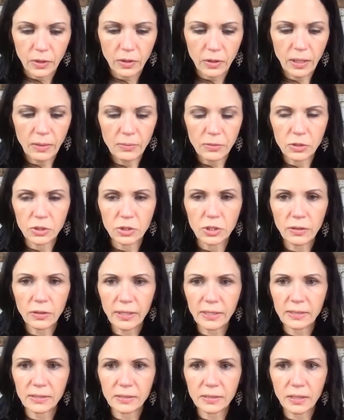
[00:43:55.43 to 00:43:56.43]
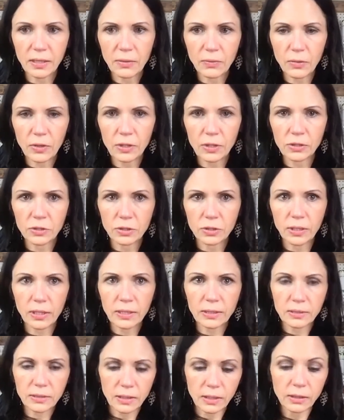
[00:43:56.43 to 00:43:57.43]
Okay, Michelle has not watched The
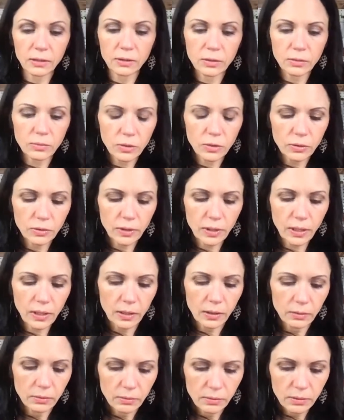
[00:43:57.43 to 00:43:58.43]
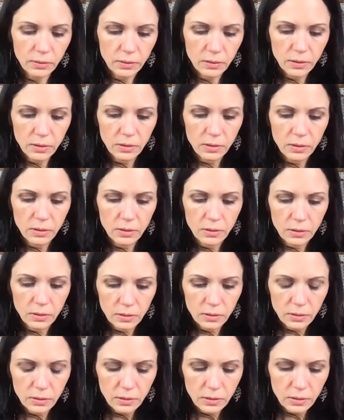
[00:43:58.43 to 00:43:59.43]
Last Kingdom. Okay.
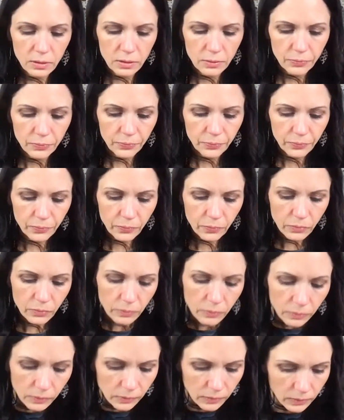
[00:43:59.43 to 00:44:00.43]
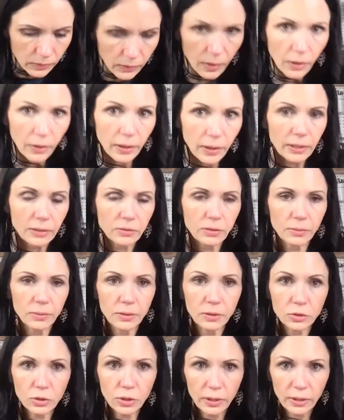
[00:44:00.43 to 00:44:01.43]
All right, so I'm
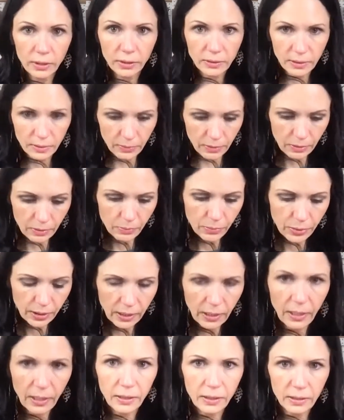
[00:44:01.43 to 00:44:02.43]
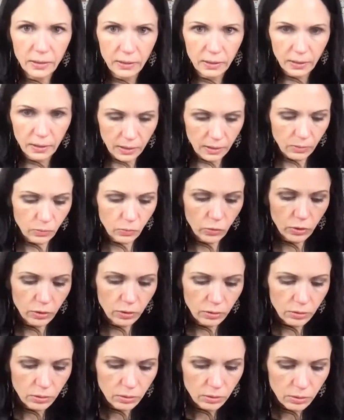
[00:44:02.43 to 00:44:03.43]
going to try not to get my big head in the
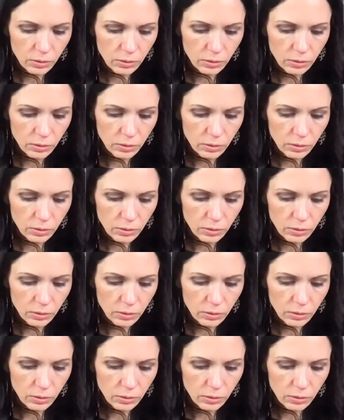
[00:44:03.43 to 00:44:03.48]
camera.